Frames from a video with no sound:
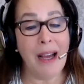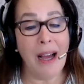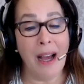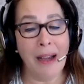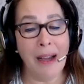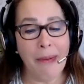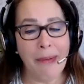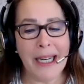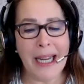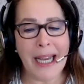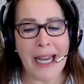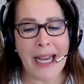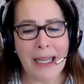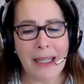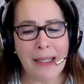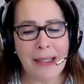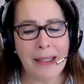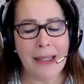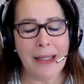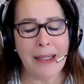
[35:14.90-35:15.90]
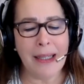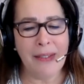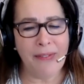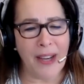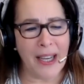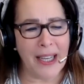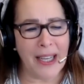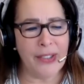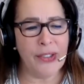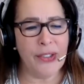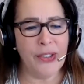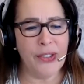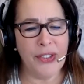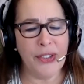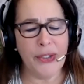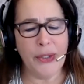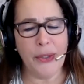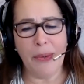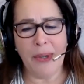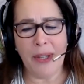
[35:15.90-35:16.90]
I would ask
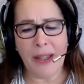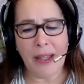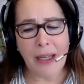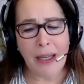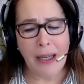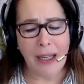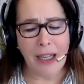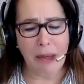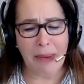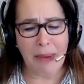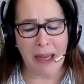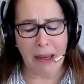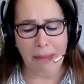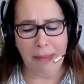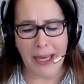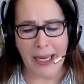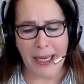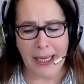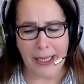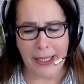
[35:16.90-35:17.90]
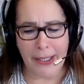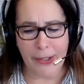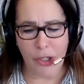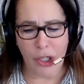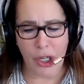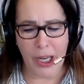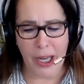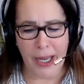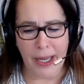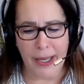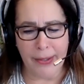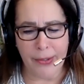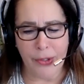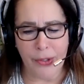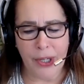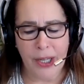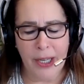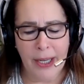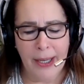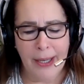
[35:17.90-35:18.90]
advisors who were thinking about making a
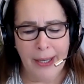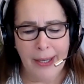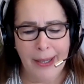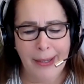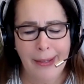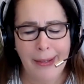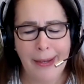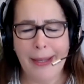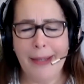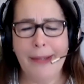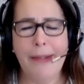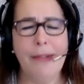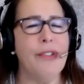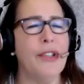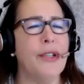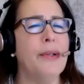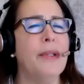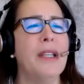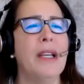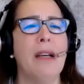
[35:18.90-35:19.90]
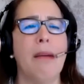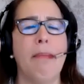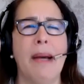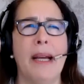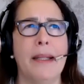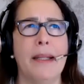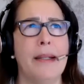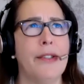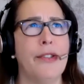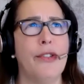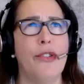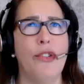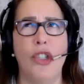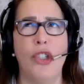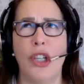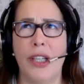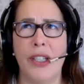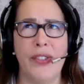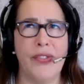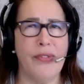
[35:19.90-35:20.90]
change, don't think about this
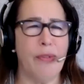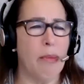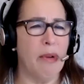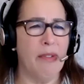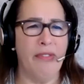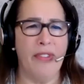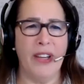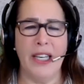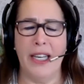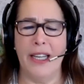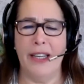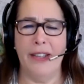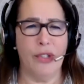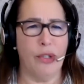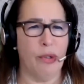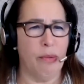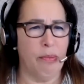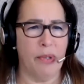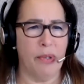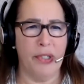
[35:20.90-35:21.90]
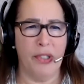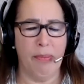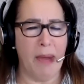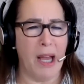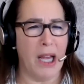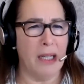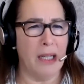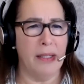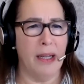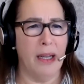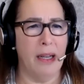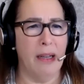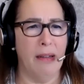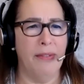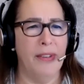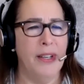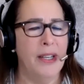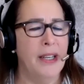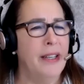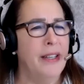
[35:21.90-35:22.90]
just from a financial perspective.
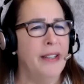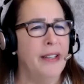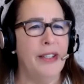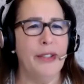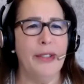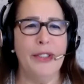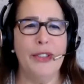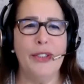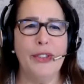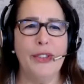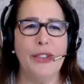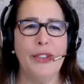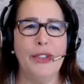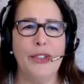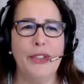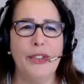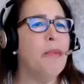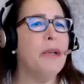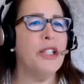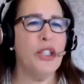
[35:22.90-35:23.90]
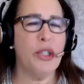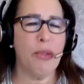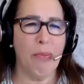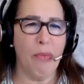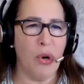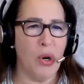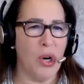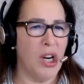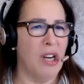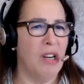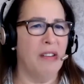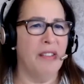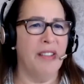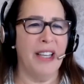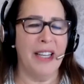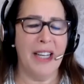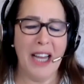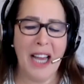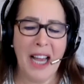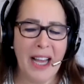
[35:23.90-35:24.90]
There is so much more
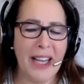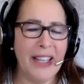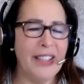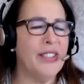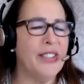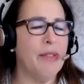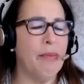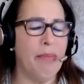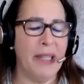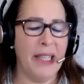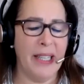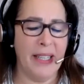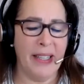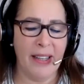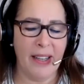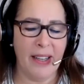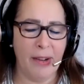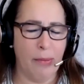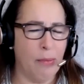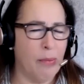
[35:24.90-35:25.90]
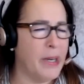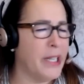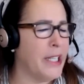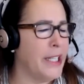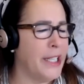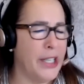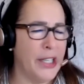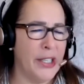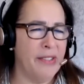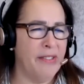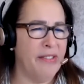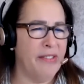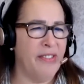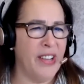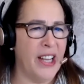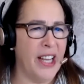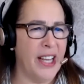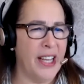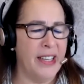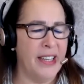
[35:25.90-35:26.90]
that has to be a really good
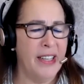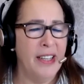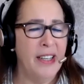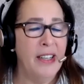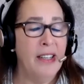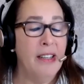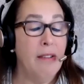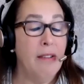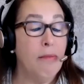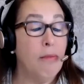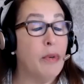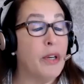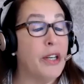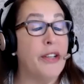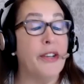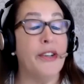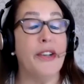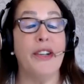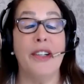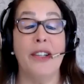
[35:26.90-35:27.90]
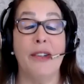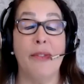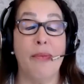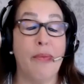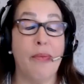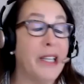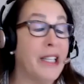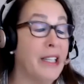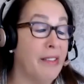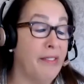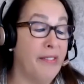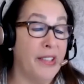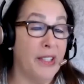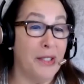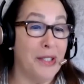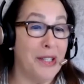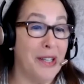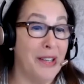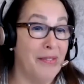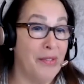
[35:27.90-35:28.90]
fit, where you're going to really
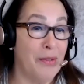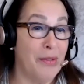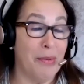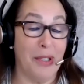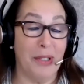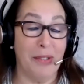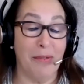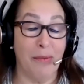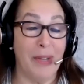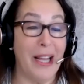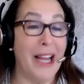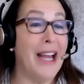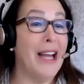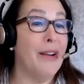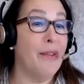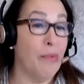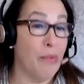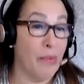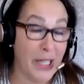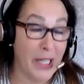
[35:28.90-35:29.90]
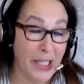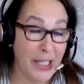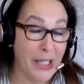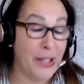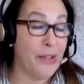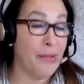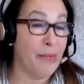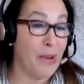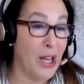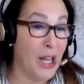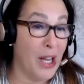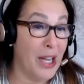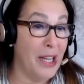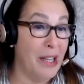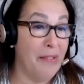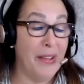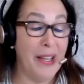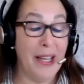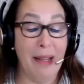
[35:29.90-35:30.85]
feel comfortable and really thrive.